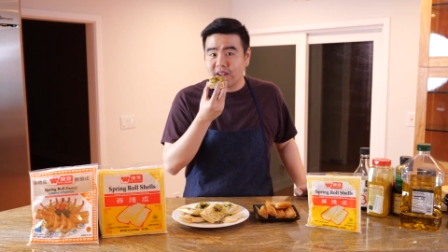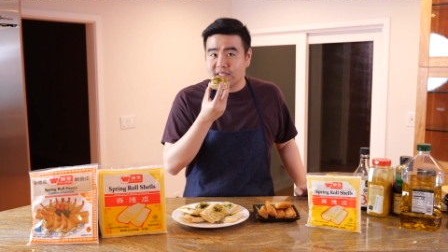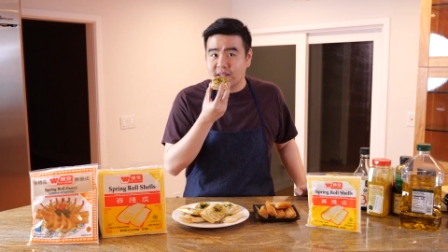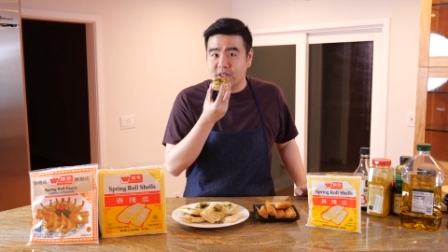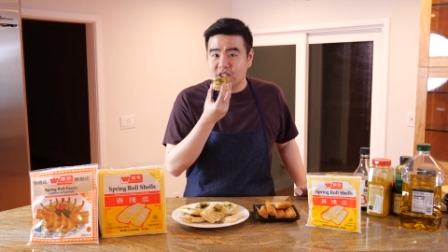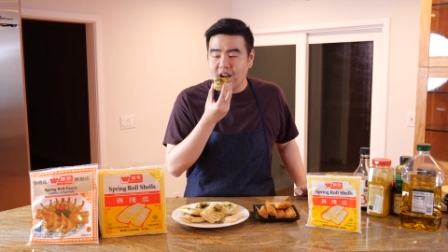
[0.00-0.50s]

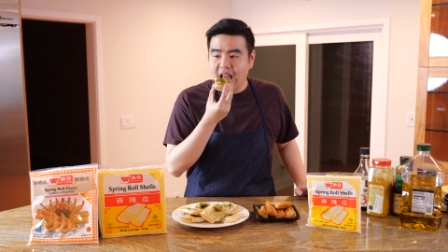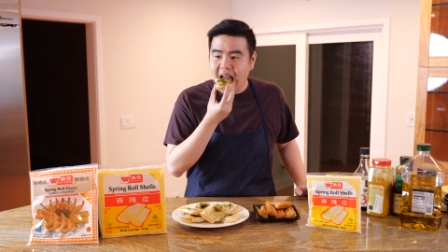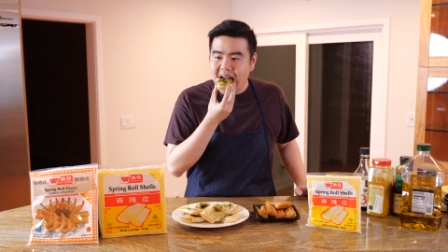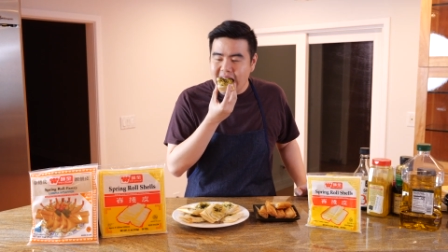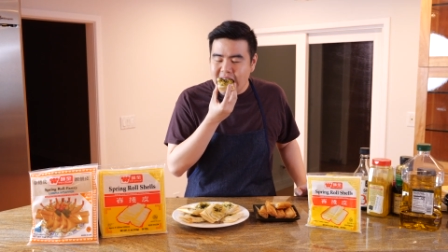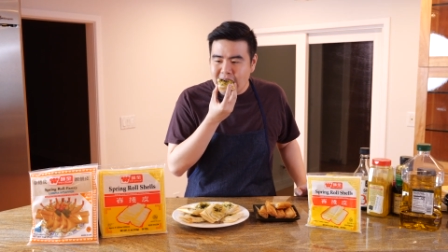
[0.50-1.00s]
Let's give it a shot.
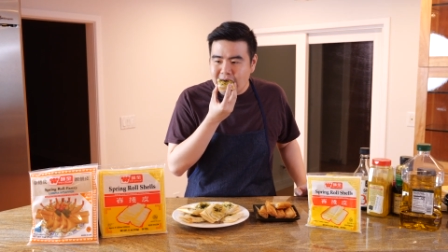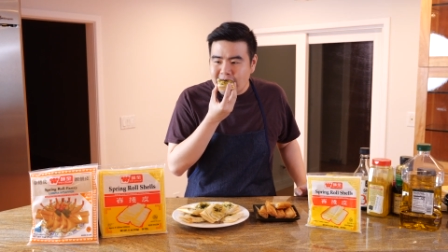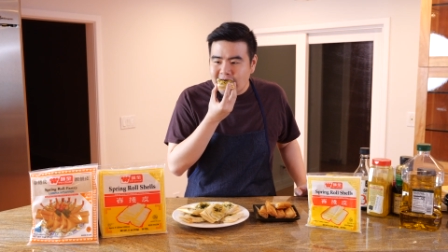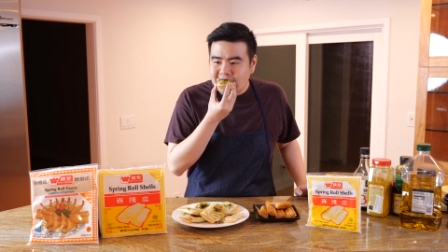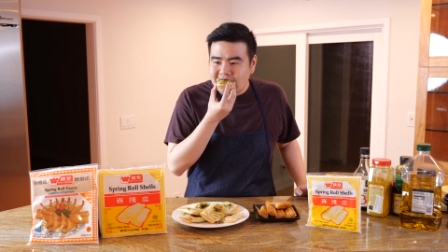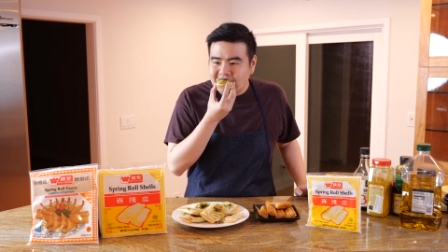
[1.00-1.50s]

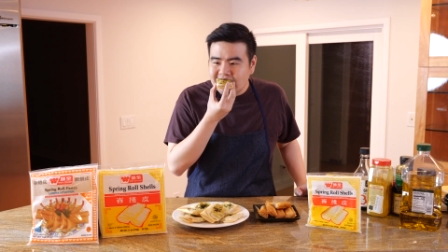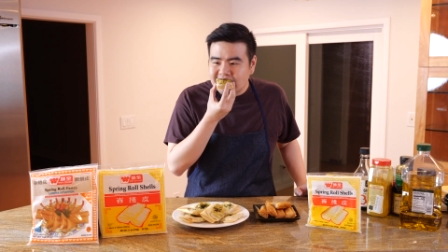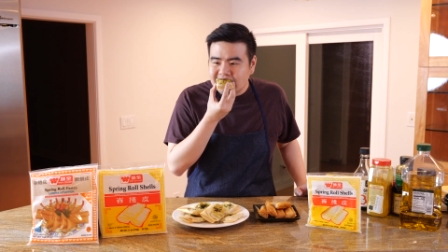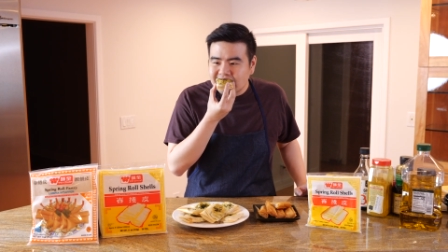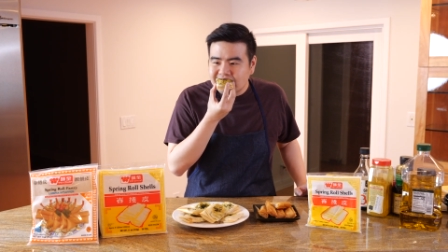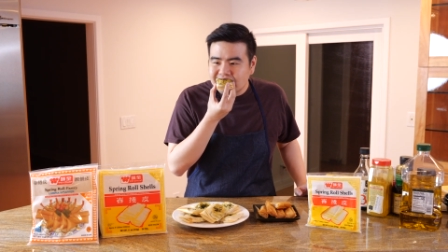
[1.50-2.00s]

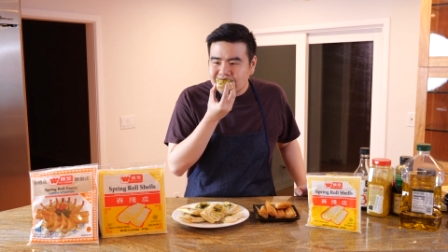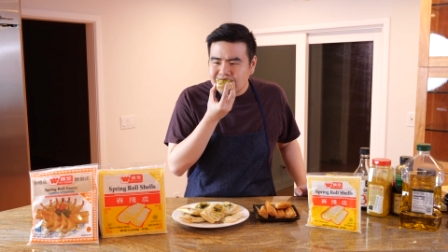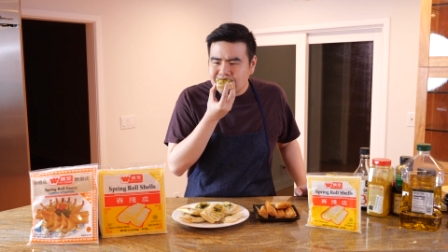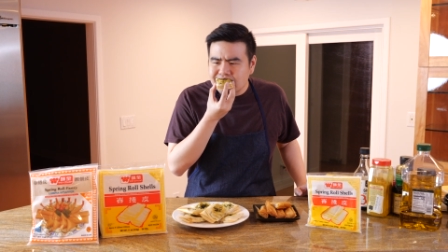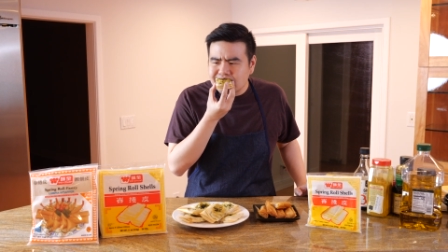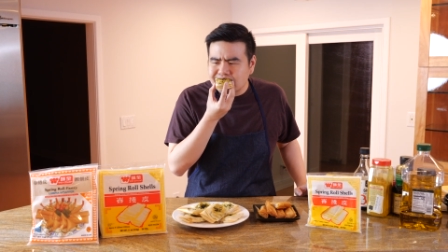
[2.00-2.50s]

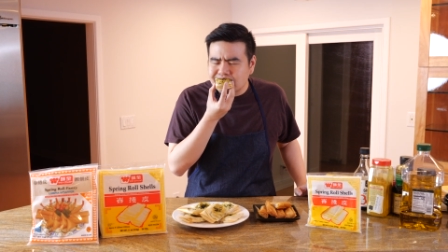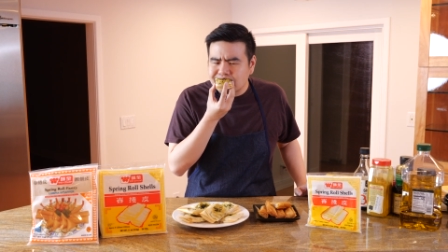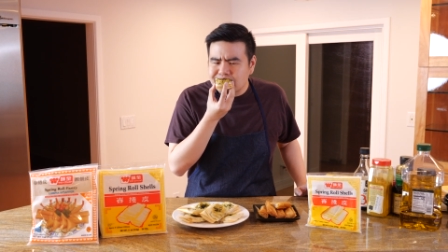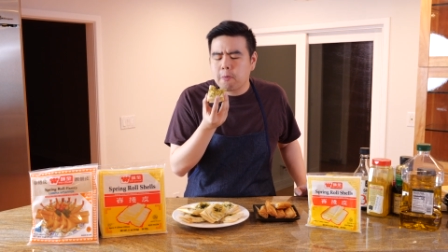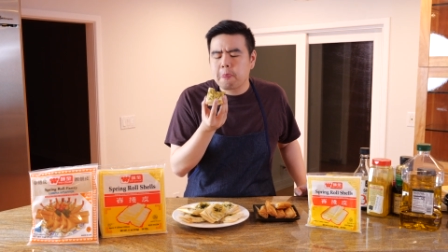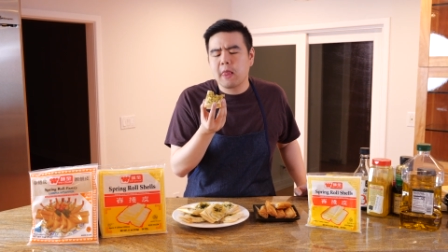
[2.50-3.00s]
Mmm.
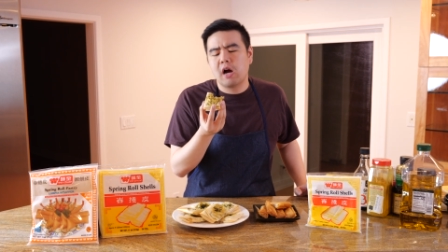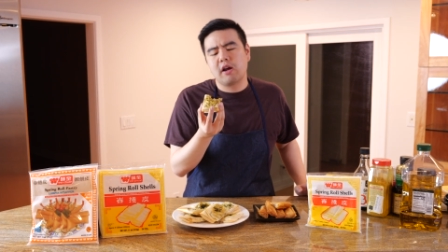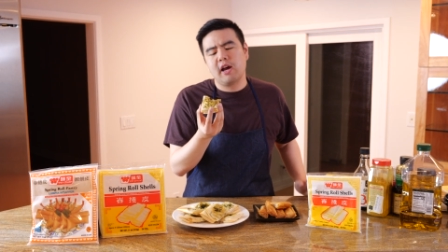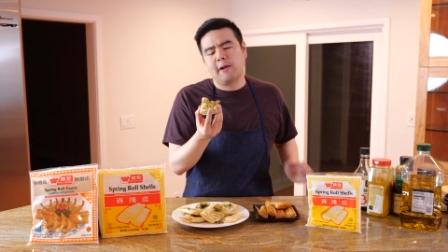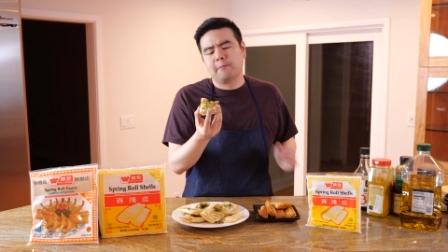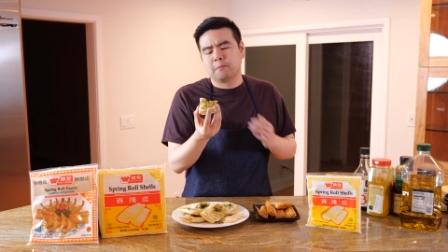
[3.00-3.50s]

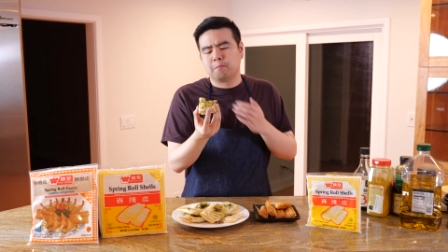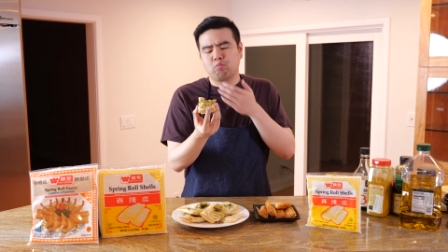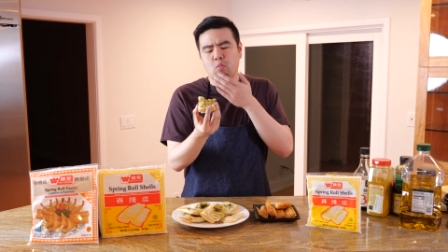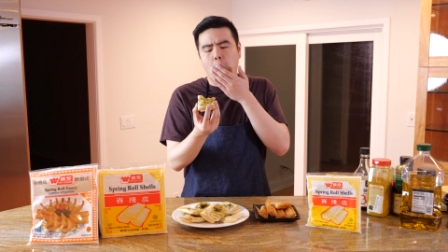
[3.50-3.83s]
Again.